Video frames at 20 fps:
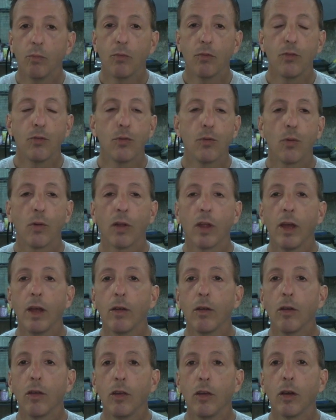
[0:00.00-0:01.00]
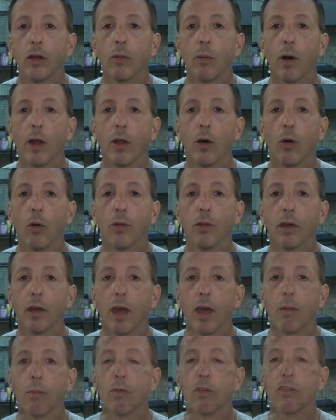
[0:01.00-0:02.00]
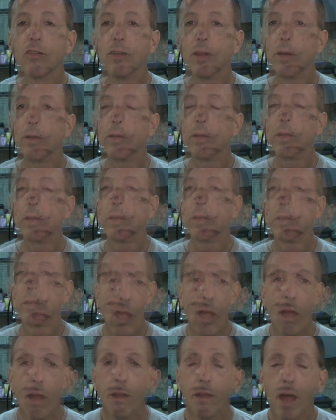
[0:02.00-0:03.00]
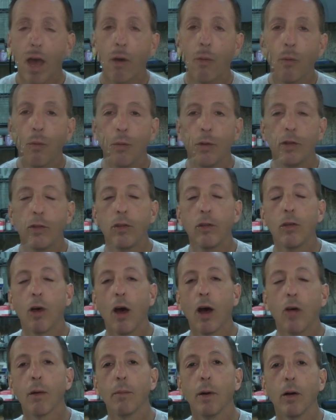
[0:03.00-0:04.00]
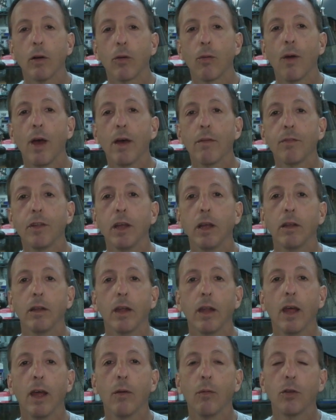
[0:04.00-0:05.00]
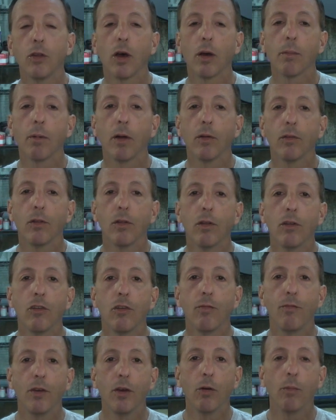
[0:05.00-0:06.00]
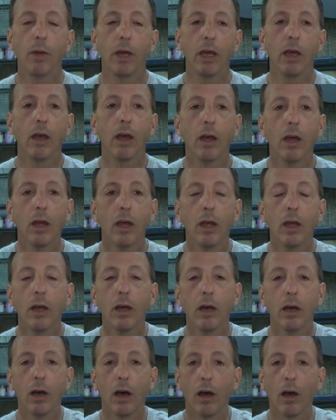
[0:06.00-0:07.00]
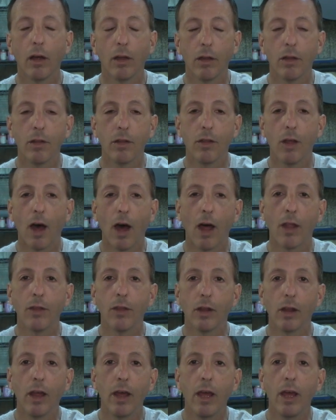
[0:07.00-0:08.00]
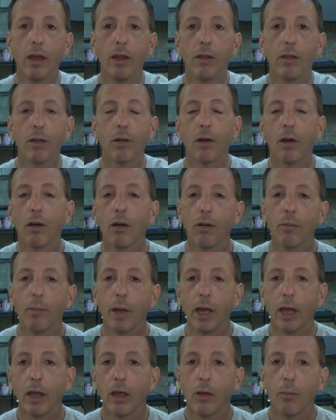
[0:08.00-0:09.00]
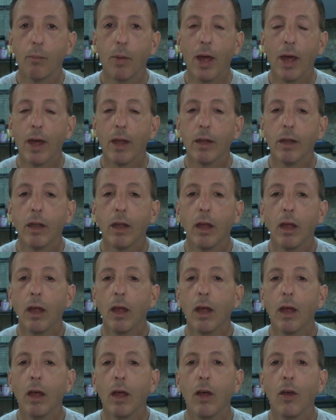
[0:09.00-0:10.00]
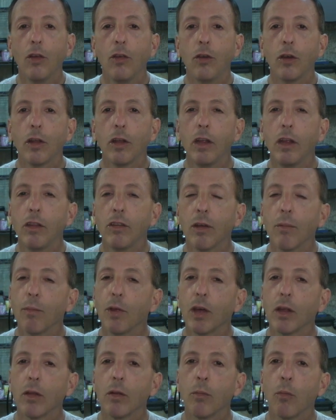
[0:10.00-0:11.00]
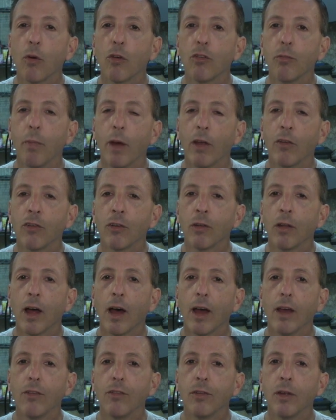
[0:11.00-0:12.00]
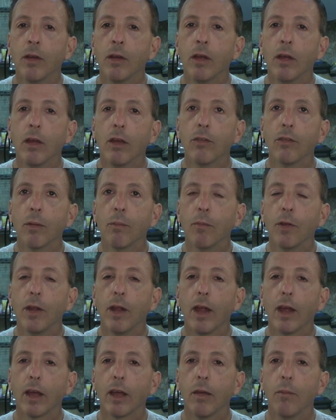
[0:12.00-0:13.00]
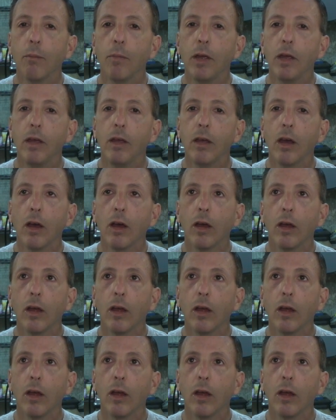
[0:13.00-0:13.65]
Sooner or later, you're going to want to hold the camera still. Now when we talk about crafting today, we talk about filming uh, on the lathe uh, making a pen, you're going to need something a little more specialized, something that can be